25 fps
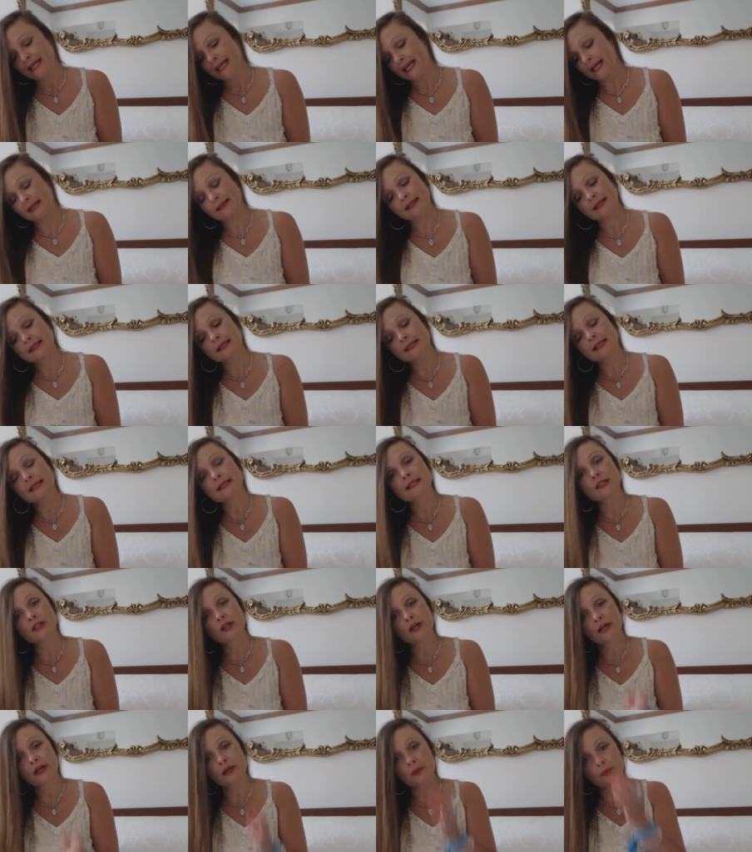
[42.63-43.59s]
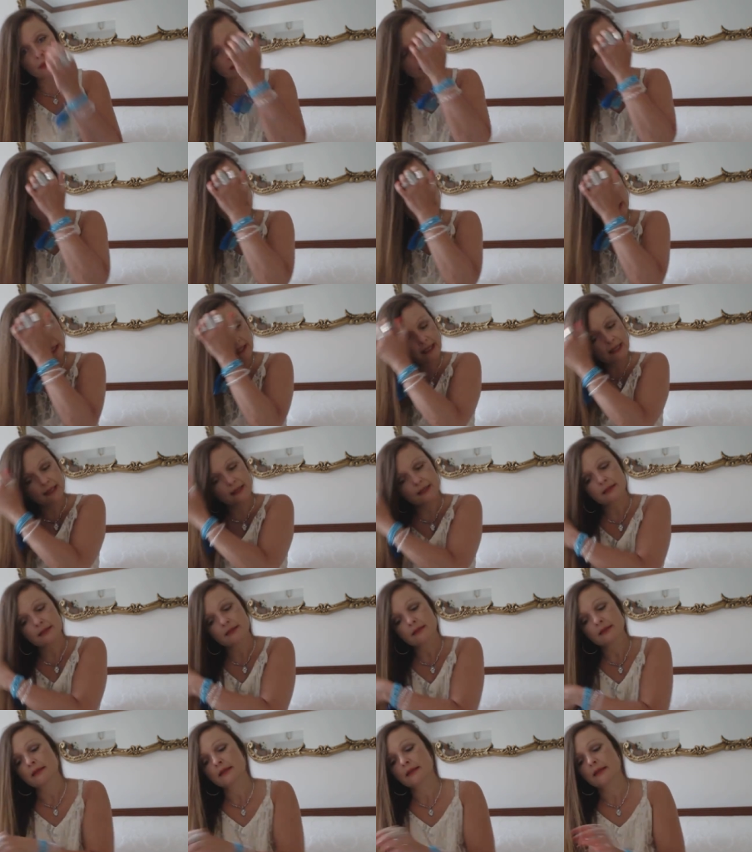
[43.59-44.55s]
And let's get started with the reading.
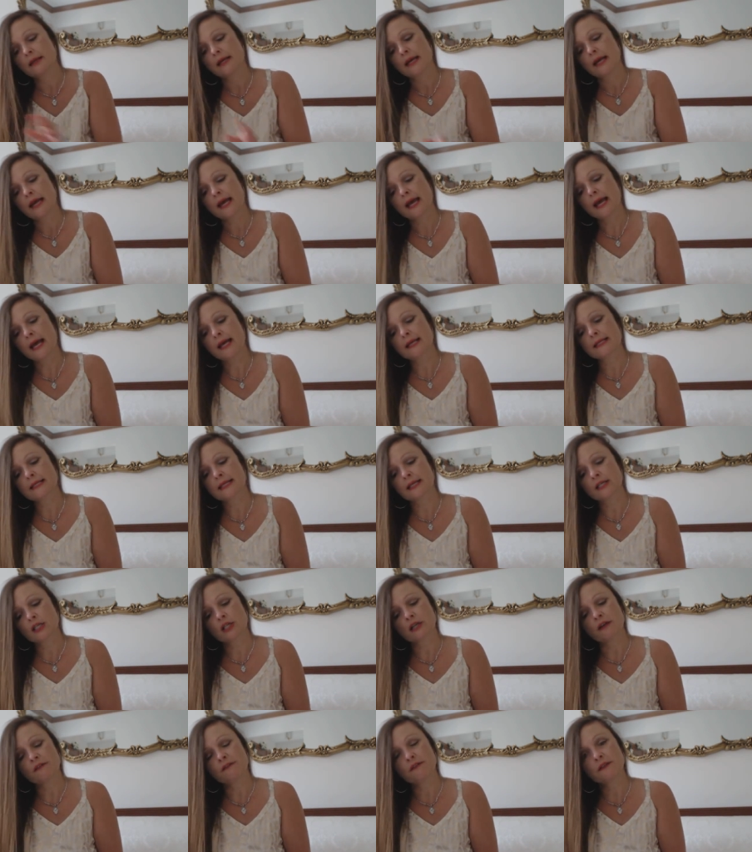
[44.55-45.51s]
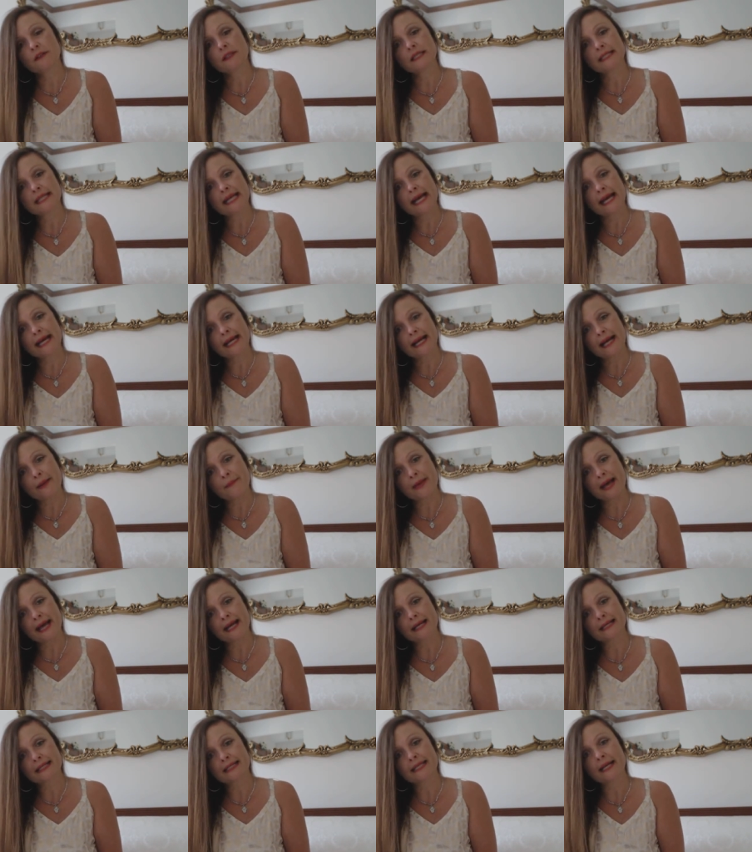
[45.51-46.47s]
As I shuffle the deck, I'm
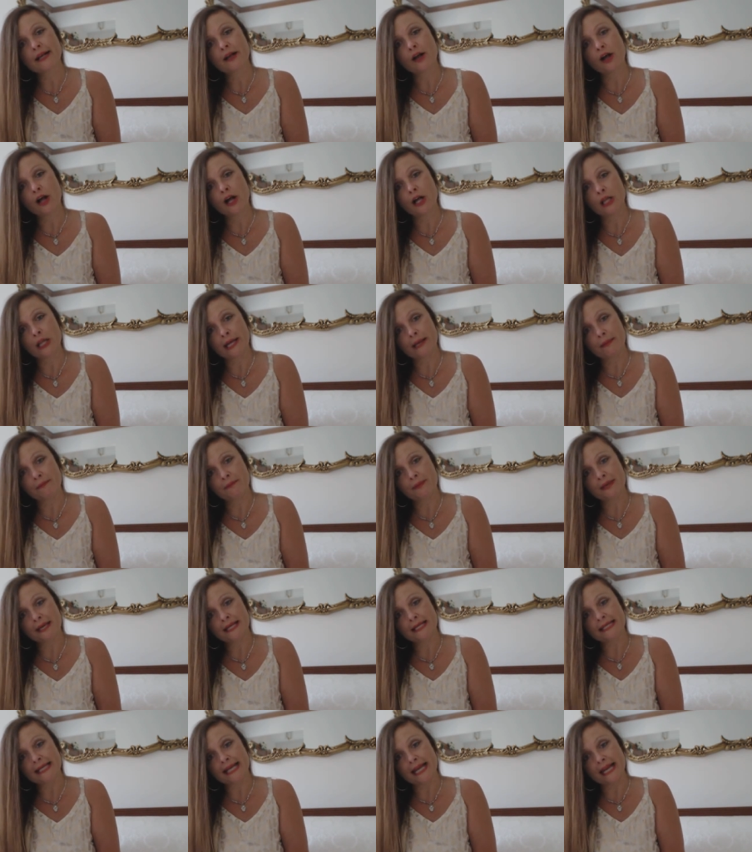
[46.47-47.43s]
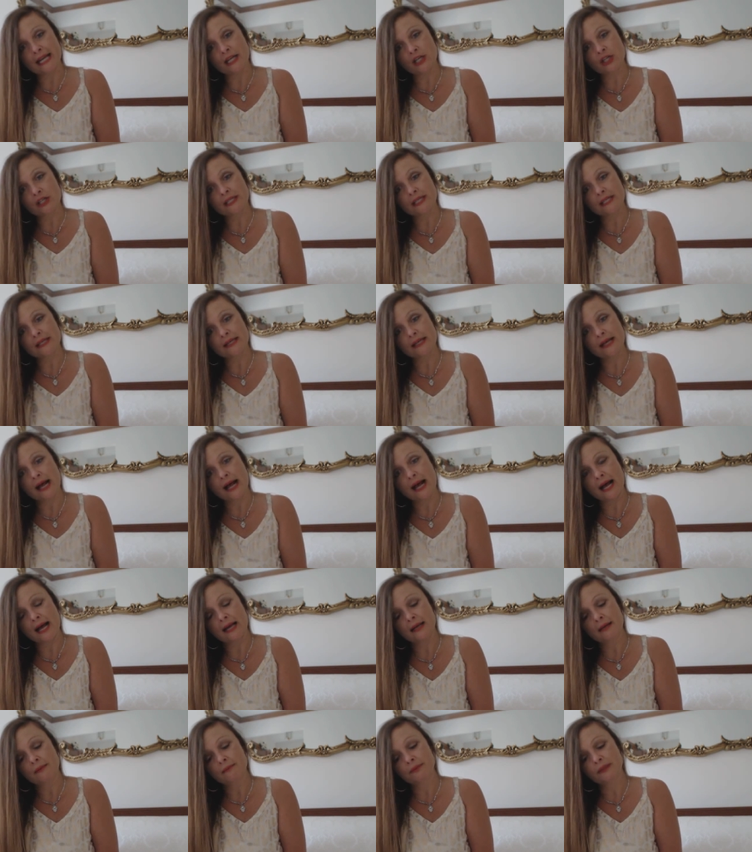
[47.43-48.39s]
asking all light beings, angels, and
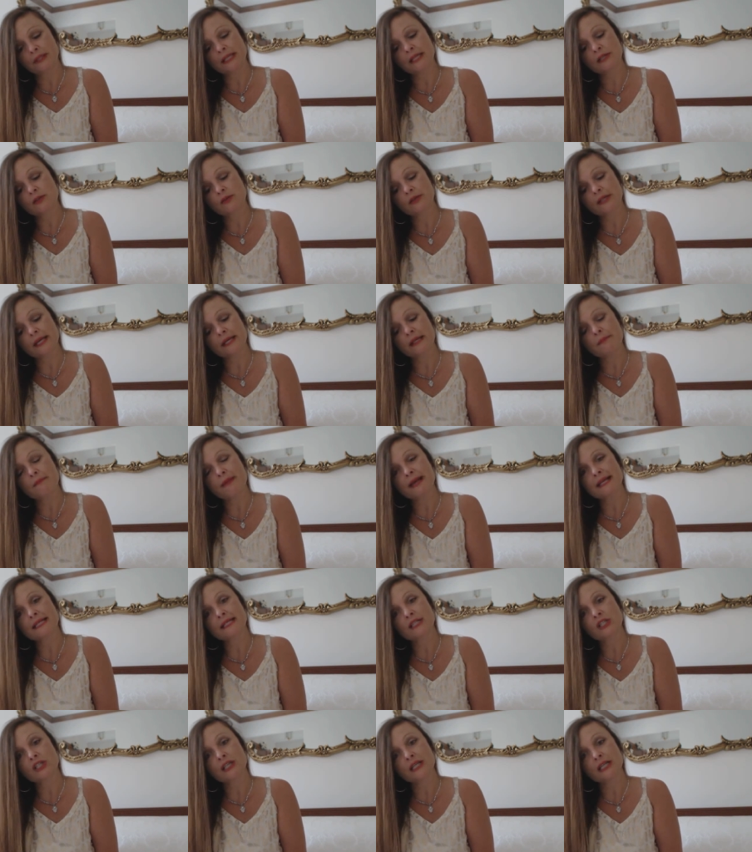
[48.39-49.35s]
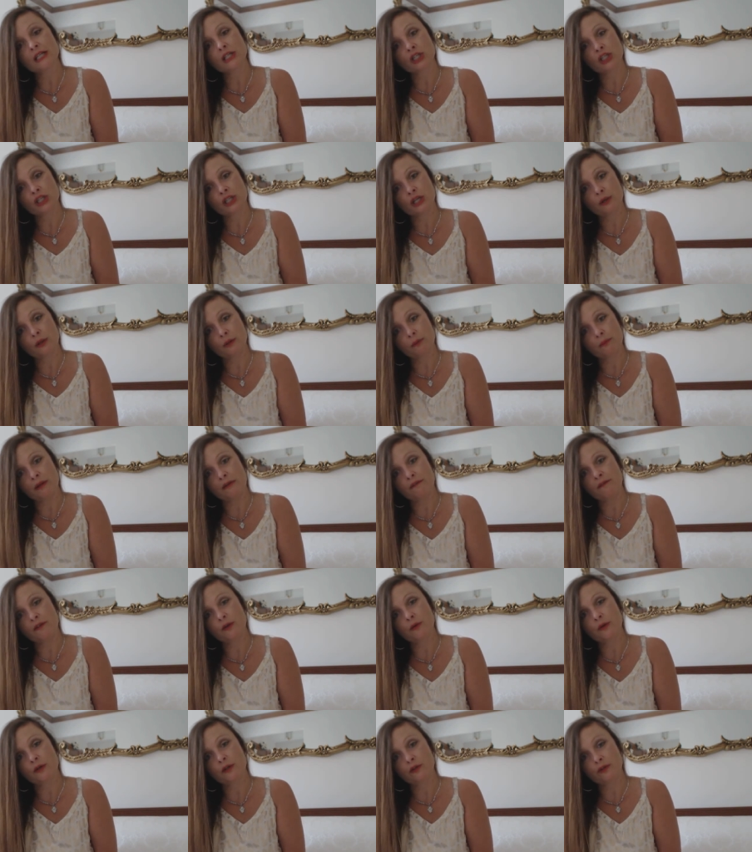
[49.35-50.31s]
God, please relay the message I need to share with my
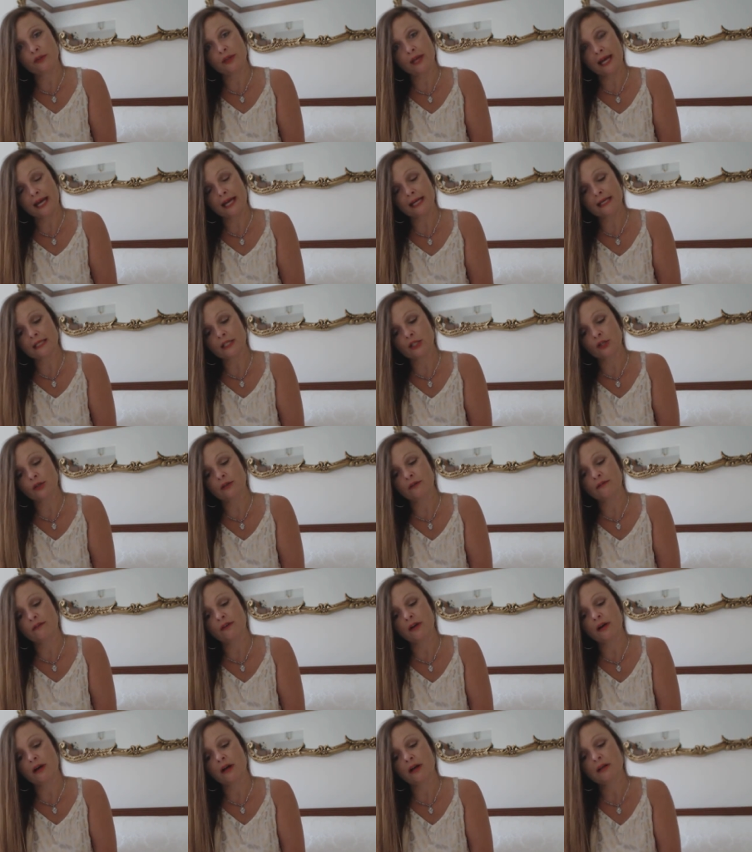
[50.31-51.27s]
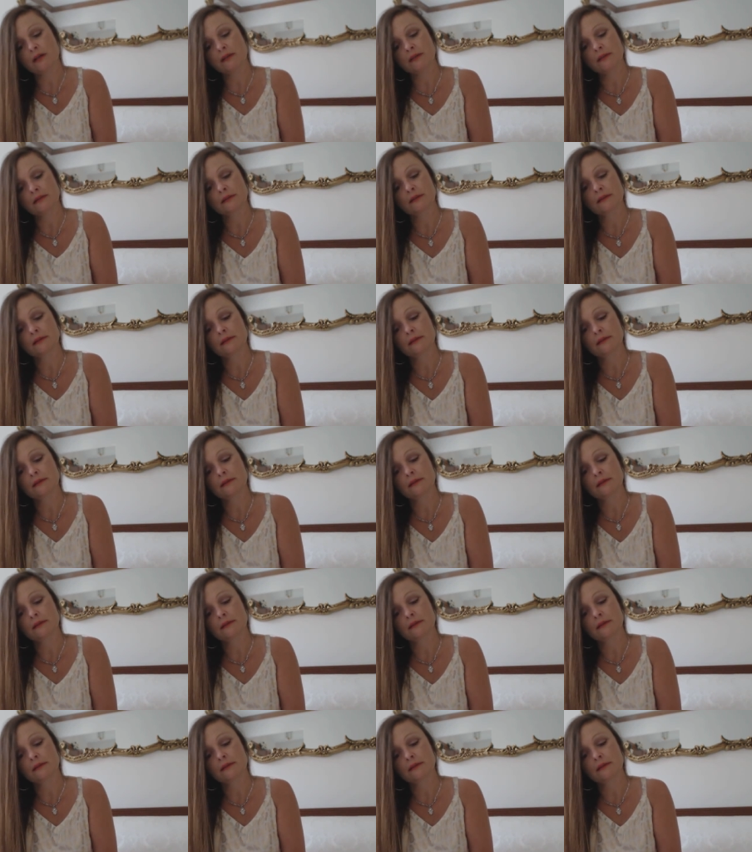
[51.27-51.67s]
viewers for the highest good of all.